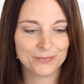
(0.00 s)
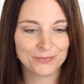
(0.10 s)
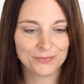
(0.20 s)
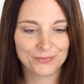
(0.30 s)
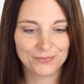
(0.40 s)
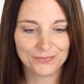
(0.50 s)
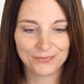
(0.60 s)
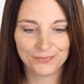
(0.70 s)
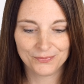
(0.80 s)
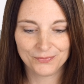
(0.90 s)

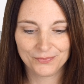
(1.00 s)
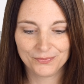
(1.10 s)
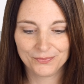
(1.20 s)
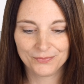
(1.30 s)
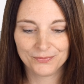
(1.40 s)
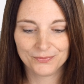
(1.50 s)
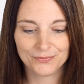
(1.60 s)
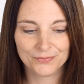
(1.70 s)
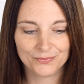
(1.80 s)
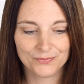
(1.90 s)

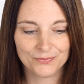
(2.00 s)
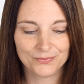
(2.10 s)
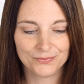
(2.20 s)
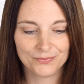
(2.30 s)
[no speech]